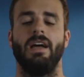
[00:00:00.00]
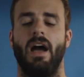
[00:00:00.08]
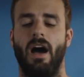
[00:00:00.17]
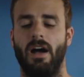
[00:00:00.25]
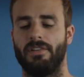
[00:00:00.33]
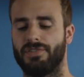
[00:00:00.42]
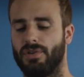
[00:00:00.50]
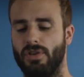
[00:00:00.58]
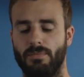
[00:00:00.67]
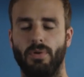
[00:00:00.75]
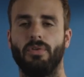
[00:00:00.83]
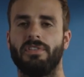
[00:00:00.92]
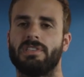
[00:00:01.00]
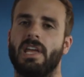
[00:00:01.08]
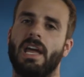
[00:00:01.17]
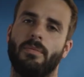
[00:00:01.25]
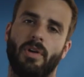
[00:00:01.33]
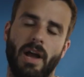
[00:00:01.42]
Uh, so you'd pull this
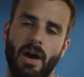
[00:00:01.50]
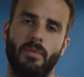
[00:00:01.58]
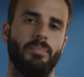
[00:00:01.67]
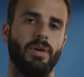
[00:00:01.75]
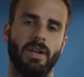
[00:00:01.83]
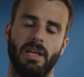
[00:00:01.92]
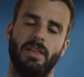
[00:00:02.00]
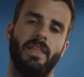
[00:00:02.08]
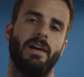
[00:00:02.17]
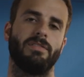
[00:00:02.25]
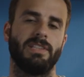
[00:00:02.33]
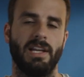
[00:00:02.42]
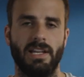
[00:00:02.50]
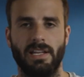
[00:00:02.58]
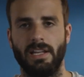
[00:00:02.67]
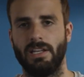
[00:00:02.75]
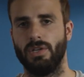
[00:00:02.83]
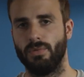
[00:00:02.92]
camera out, put it in that
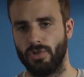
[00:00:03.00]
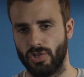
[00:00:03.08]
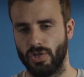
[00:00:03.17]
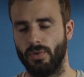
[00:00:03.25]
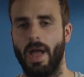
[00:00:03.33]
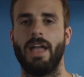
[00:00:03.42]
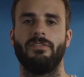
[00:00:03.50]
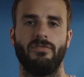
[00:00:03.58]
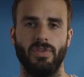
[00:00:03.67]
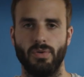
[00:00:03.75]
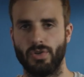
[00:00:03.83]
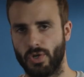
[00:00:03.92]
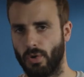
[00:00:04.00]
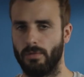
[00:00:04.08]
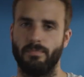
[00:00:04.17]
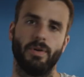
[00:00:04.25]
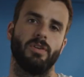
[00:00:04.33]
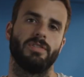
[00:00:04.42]
setting and you would shoot a few
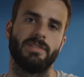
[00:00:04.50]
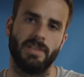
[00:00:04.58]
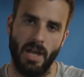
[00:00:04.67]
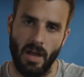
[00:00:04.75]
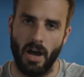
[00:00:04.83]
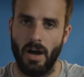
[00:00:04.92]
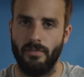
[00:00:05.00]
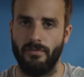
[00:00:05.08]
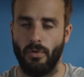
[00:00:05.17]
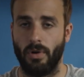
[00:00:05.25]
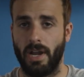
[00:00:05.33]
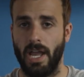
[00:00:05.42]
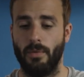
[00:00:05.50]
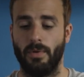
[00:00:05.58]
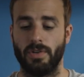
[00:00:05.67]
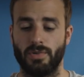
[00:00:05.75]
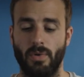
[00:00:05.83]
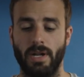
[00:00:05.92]
short bursts of 4K
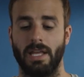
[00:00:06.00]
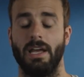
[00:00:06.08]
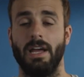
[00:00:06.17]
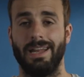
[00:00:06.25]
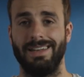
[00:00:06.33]
120.